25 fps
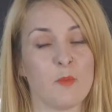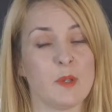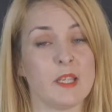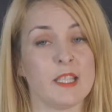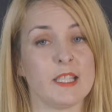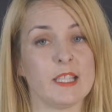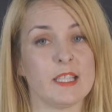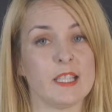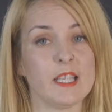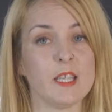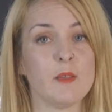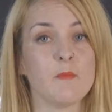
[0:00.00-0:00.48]

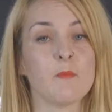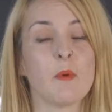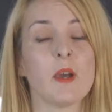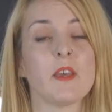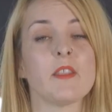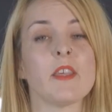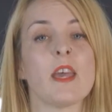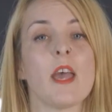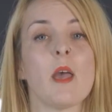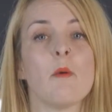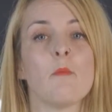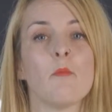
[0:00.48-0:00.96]
BC
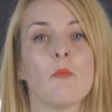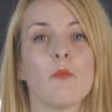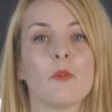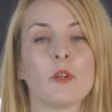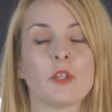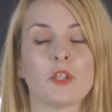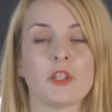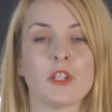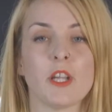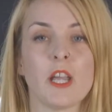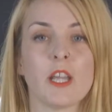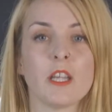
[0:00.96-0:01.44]
by the
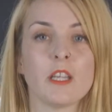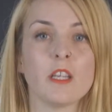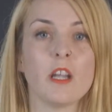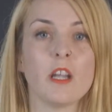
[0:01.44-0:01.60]
Emperor Sheng